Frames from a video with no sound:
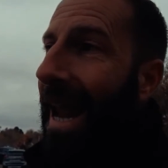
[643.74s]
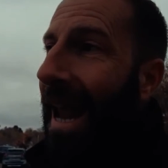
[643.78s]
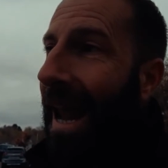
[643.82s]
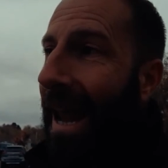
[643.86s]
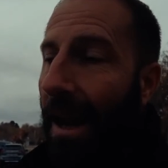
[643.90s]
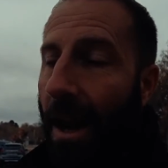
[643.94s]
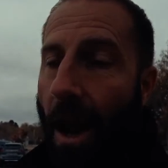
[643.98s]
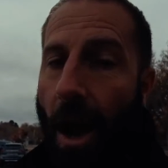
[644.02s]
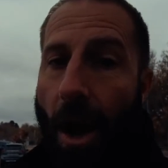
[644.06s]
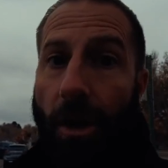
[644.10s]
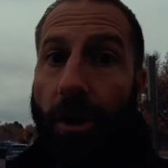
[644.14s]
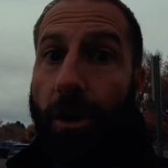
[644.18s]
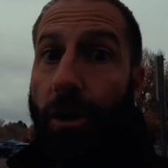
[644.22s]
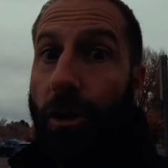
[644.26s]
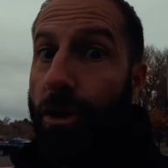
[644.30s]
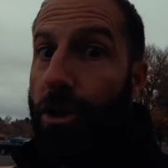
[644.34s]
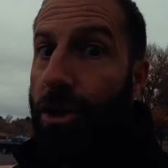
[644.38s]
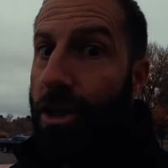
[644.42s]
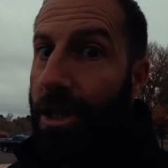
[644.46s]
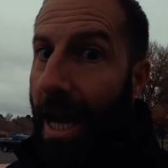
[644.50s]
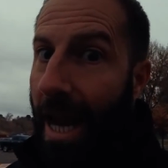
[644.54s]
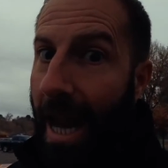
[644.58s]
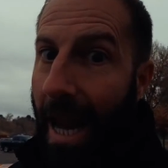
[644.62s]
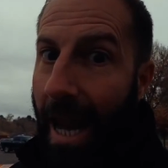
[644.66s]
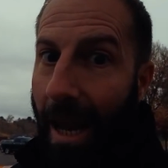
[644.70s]
and
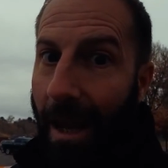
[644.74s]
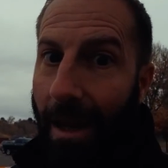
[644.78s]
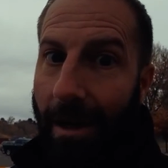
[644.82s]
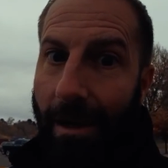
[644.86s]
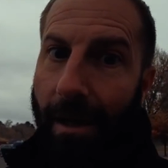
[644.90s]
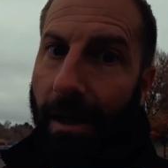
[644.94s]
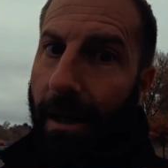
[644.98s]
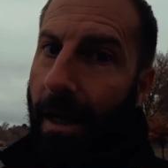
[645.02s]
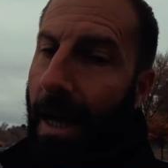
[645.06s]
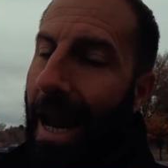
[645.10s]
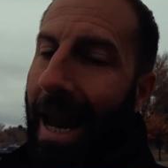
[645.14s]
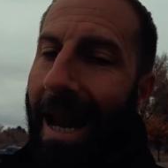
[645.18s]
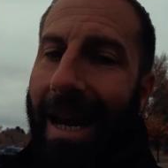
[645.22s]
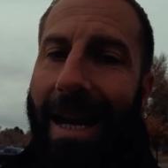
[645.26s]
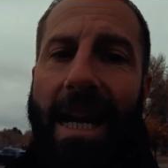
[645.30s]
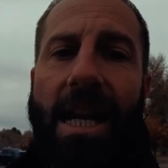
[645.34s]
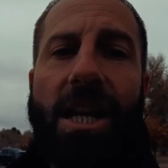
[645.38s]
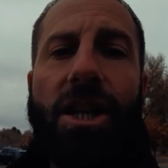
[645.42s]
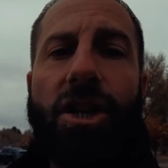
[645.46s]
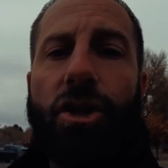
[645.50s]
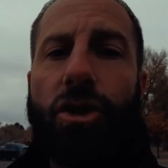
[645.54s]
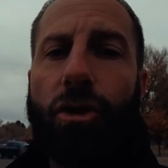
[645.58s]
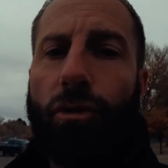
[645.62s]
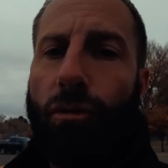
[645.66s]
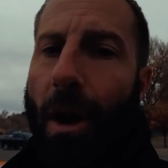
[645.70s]
understand, and it
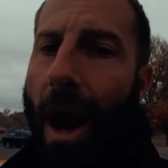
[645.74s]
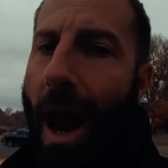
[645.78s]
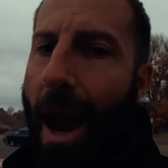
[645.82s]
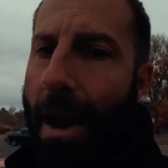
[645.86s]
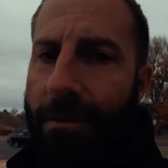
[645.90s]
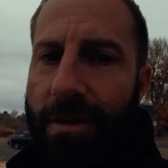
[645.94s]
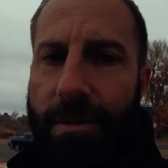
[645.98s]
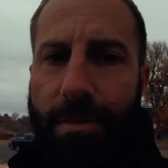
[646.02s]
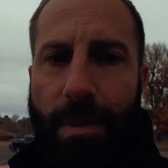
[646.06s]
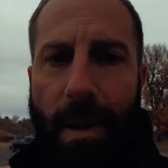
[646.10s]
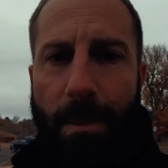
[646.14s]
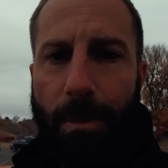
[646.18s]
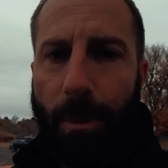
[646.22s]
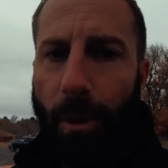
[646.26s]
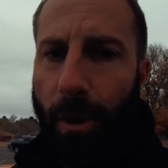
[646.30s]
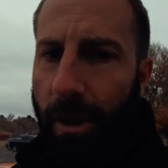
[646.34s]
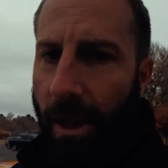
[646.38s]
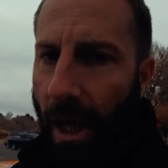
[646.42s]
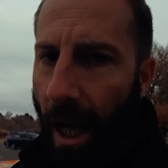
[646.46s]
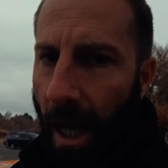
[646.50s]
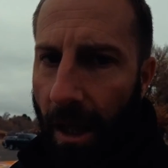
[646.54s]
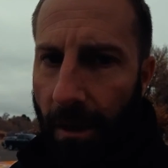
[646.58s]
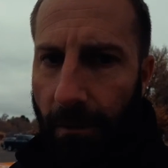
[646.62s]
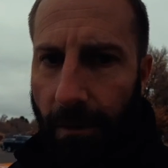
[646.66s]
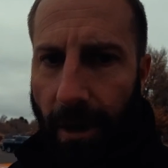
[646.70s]
drives people in
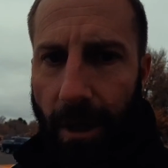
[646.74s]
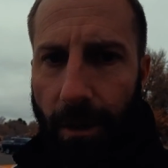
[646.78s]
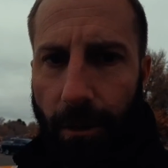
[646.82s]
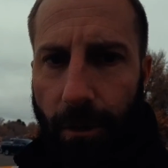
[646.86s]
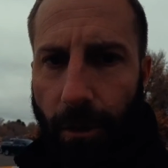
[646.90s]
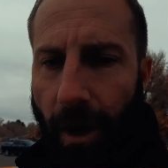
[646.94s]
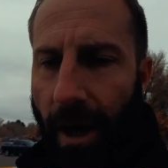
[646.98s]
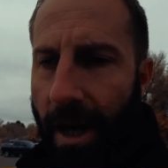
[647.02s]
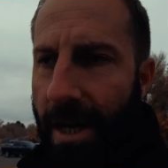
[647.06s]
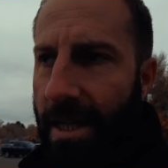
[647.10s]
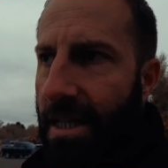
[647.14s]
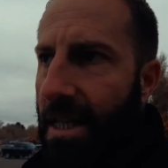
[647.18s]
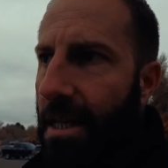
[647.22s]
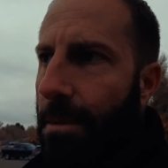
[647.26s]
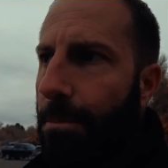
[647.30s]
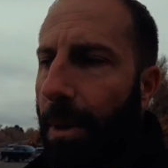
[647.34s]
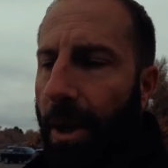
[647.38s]
Colorado crazy,